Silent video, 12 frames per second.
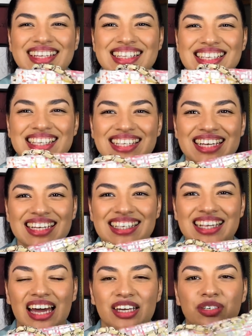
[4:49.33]

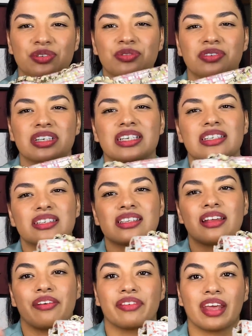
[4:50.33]
600,
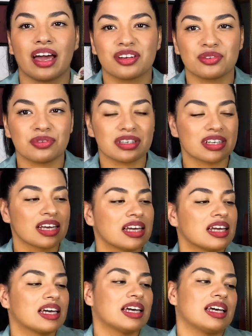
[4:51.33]
700,
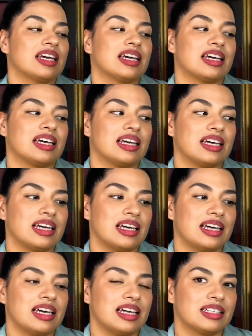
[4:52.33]

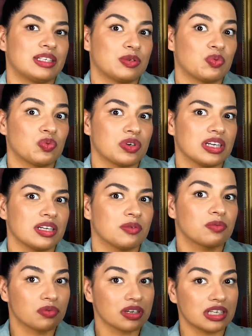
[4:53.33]
it's really
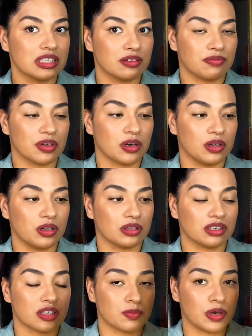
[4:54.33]
difficult,
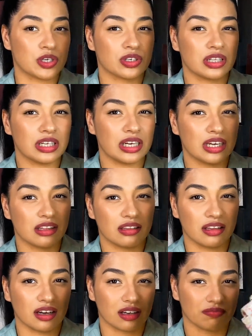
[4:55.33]
especially
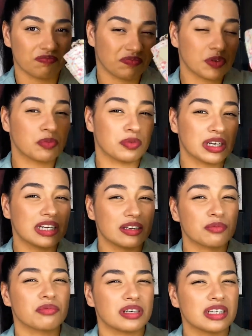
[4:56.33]
in a
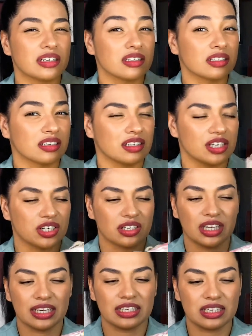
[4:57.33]
really good condition
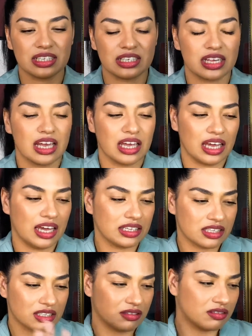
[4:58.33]
like this.
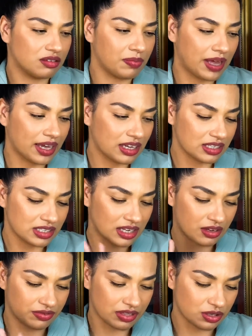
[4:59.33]
It's the bag
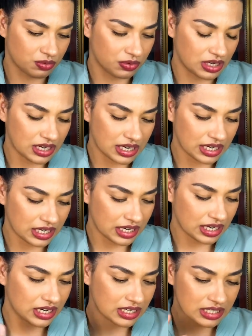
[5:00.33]
itself, it's really
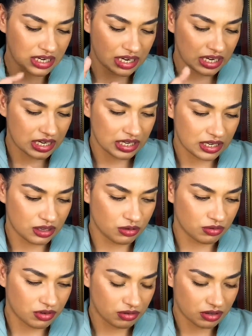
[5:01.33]
clean.
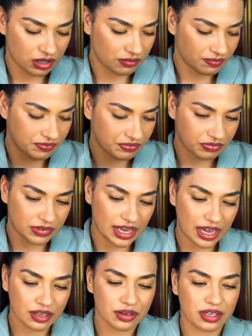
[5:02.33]
You
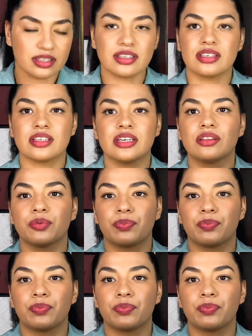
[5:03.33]
yeah, you can see the